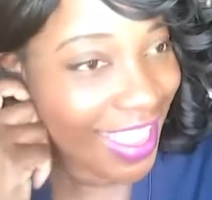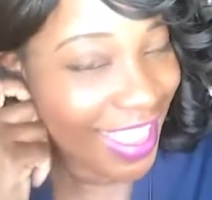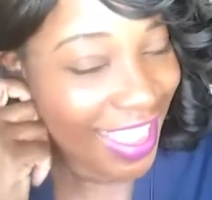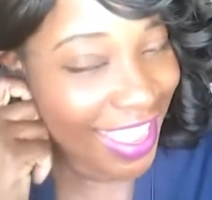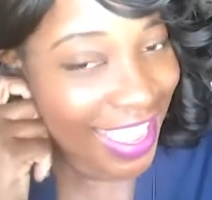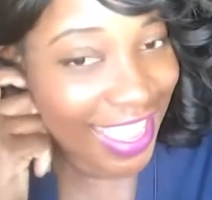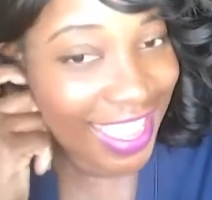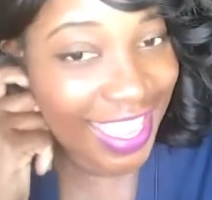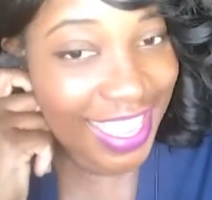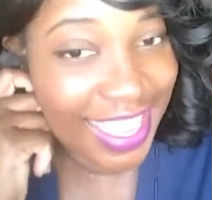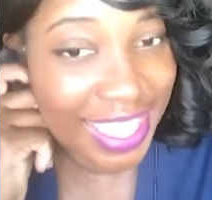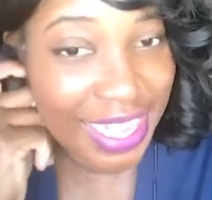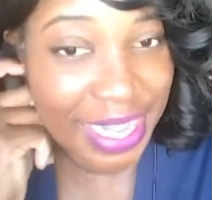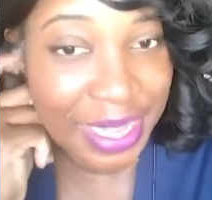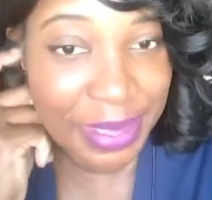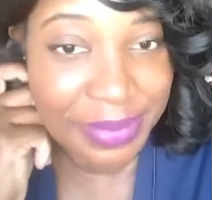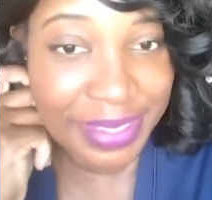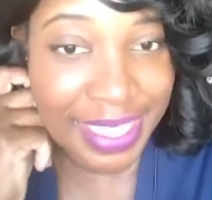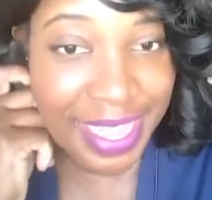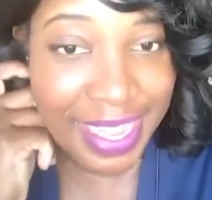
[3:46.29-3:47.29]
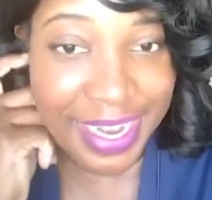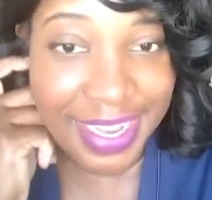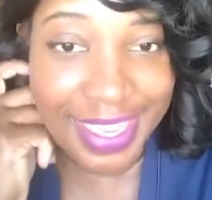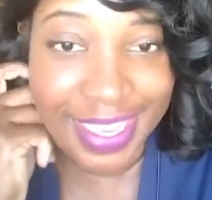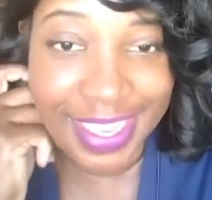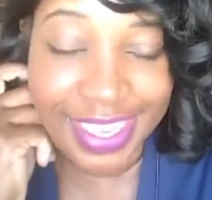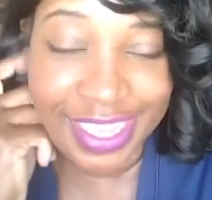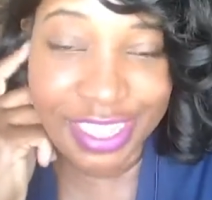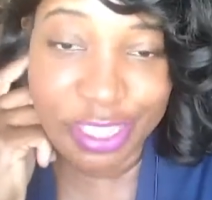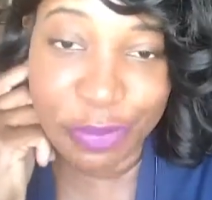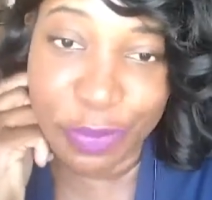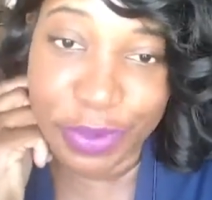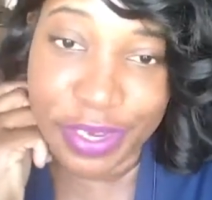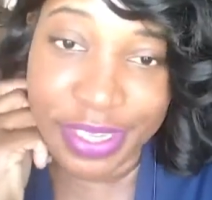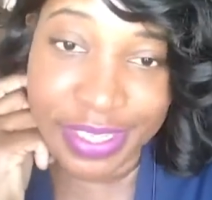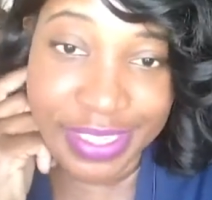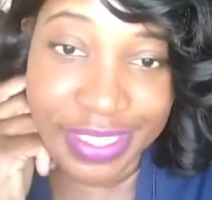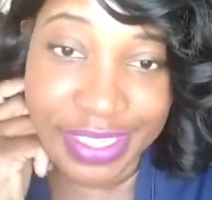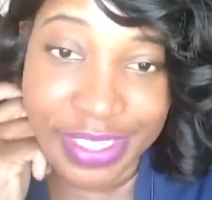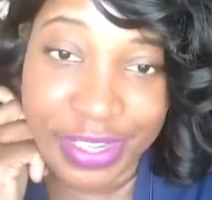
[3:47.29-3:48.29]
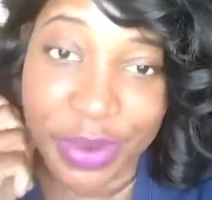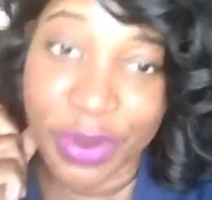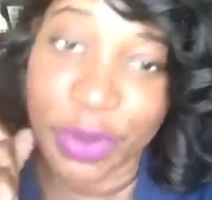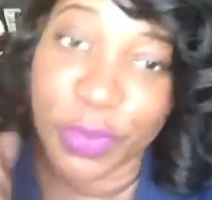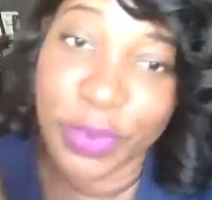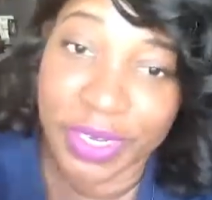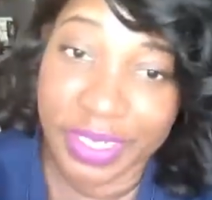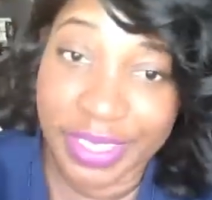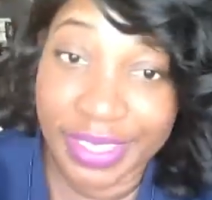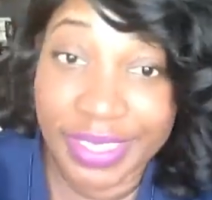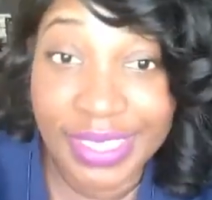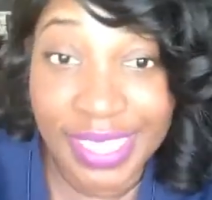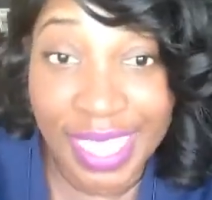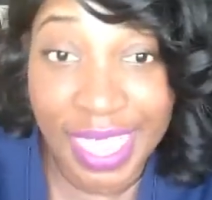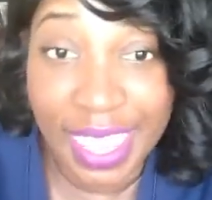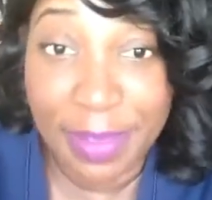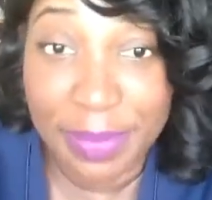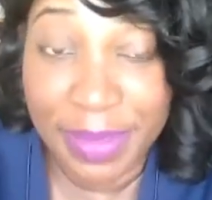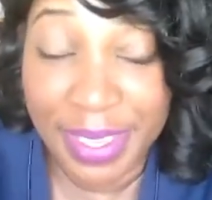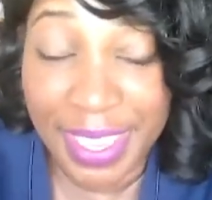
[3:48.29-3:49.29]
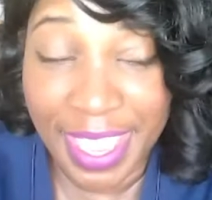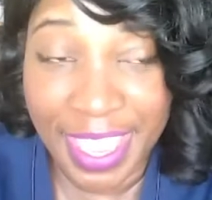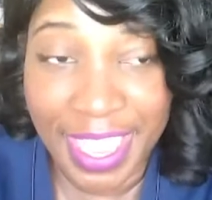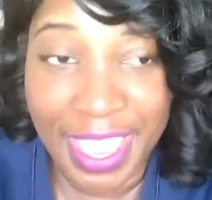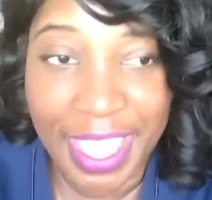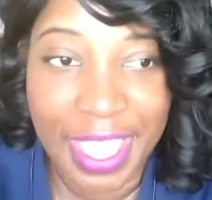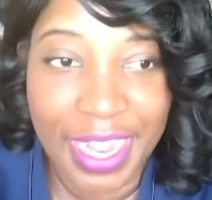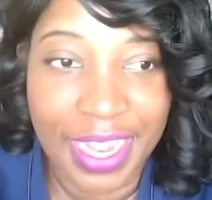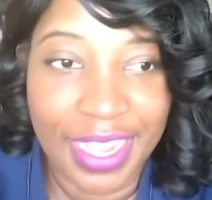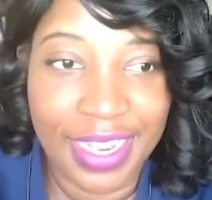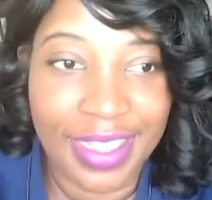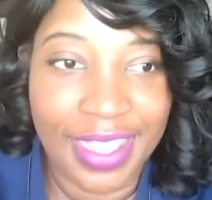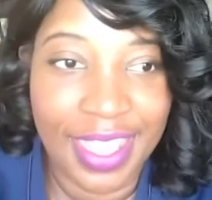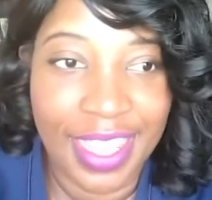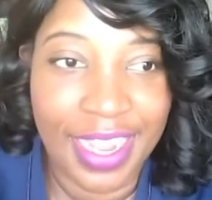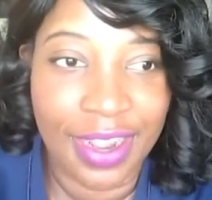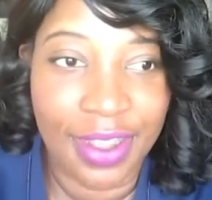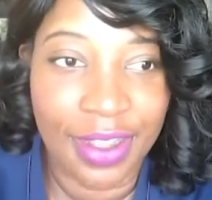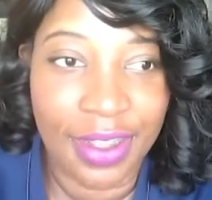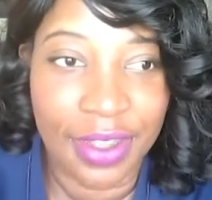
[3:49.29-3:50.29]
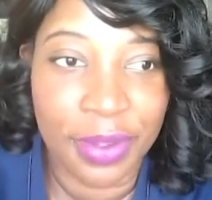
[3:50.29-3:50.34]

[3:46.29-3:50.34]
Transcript: And he comes out and he expresses to her what a good time he had, and that